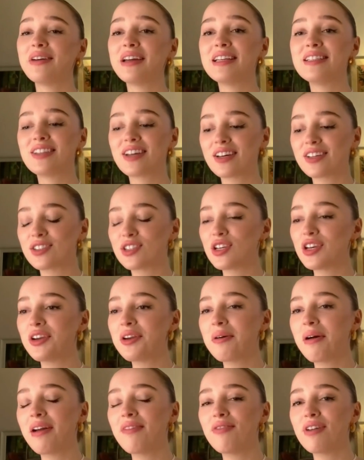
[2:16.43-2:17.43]
Oh, he
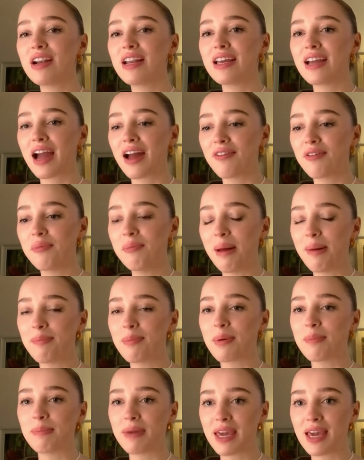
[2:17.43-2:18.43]
does. You know, I
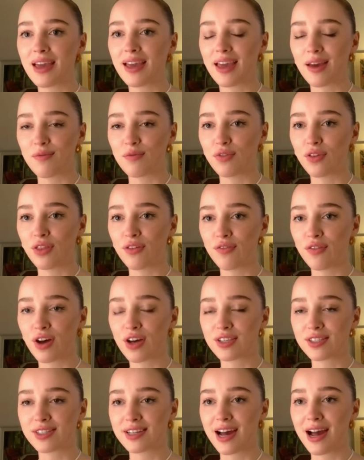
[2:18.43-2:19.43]
remember meeting him for
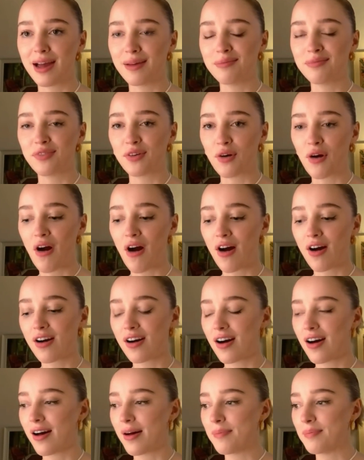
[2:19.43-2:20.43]
the first time for
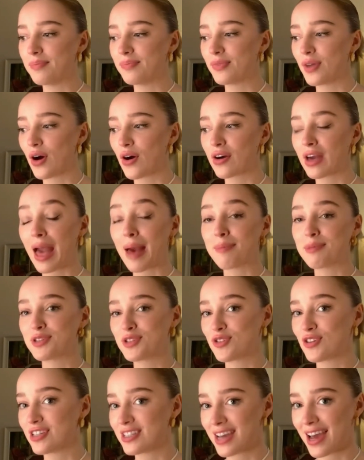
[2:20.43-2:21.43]
our
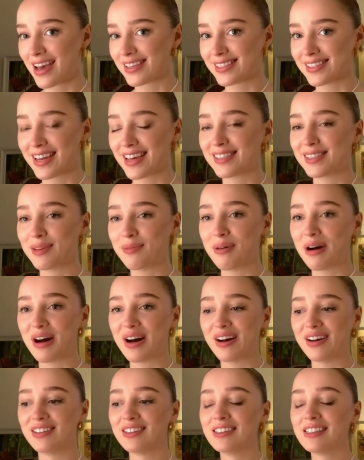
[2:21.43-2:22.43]
chemistry test, as
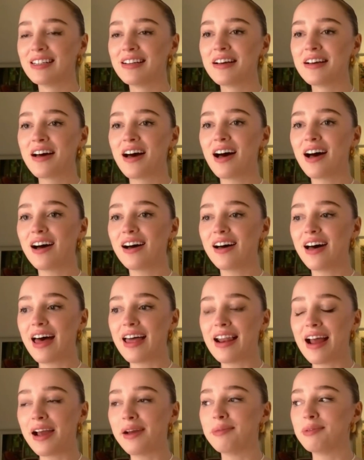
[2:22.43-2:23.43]
it were.
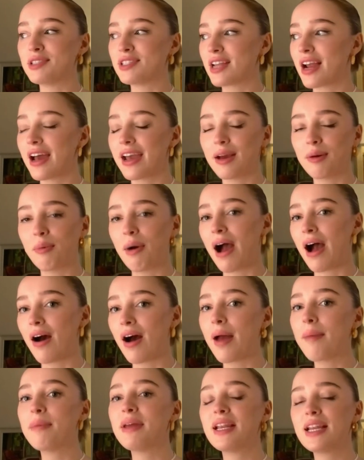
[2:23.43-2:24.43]
And I was like,
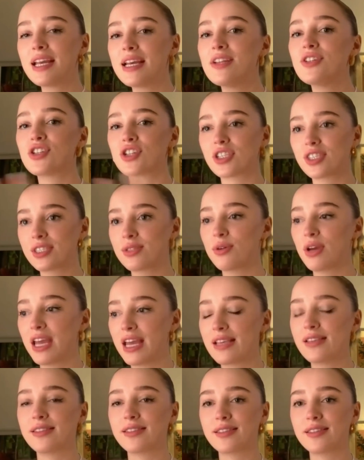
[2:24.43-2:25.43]
wow. I mean, he
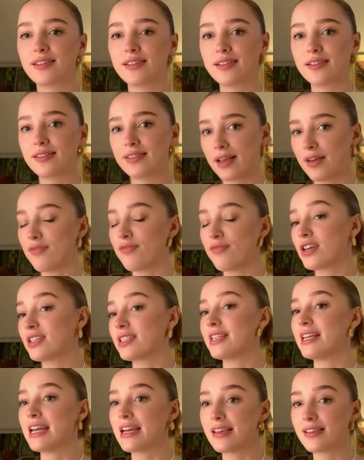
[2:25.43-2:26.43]
just is,
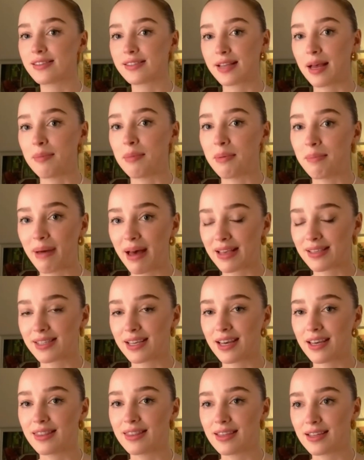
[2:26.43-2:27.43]
firstly, is Simon
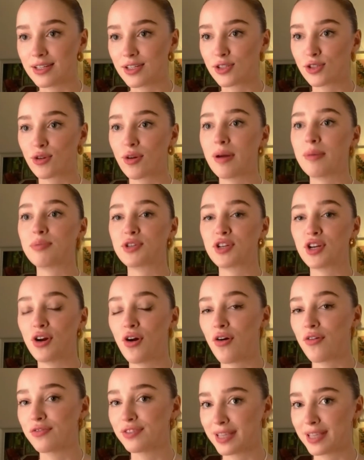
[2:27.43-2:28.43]
Bassett, the
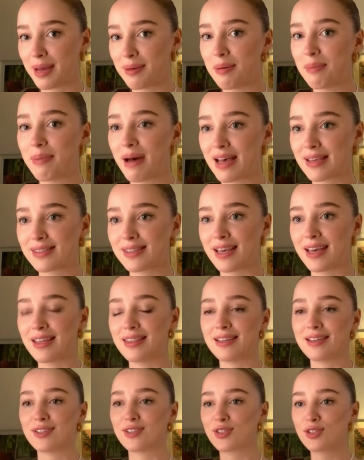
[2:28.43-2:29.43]
description of Simon
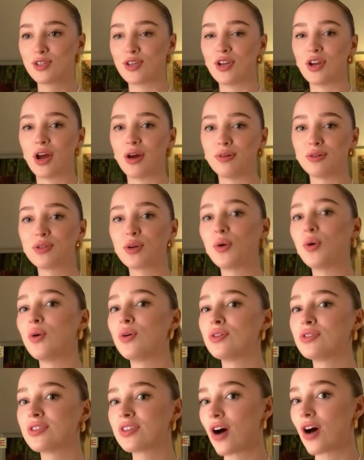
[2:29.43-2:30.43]
Bassett, this, you know,
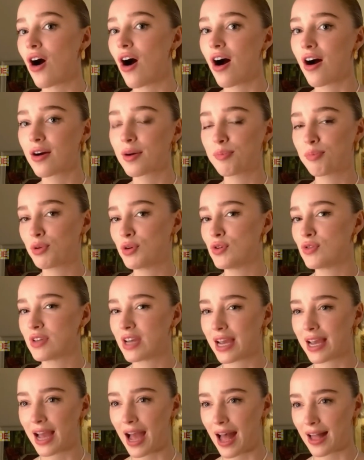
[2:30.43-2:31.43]
tall, dark,
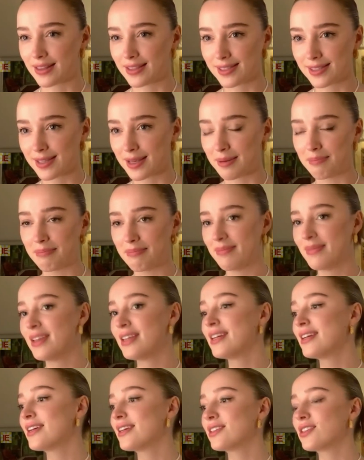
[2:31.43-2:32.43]
brooding,
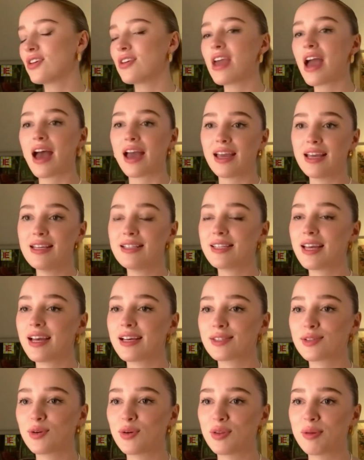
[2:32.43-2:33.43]
handsome. So yeah,
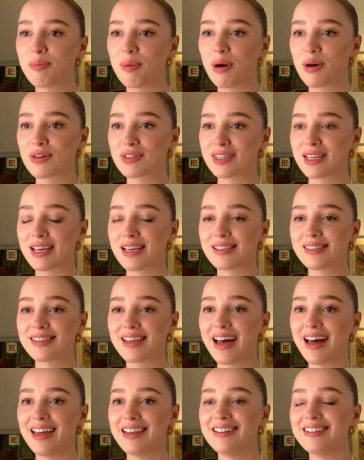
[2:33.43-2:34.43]
he ticks all the
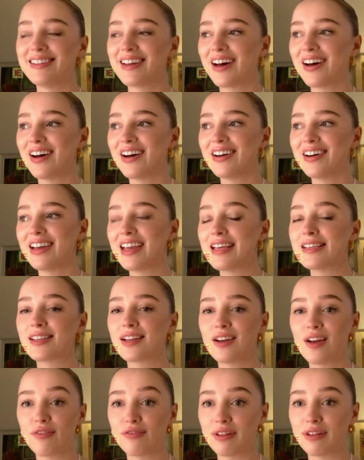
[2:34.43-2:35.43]
boxes, and
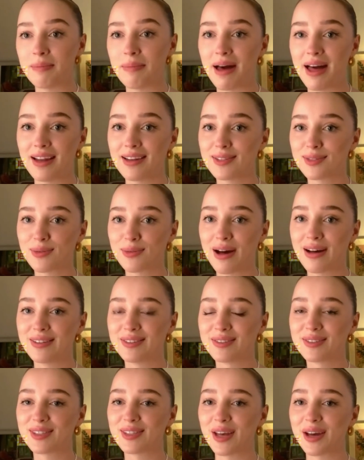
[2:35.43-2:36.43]
he's a lovely man as
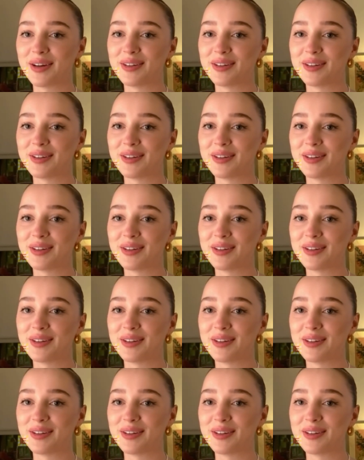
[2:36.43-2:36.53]
well.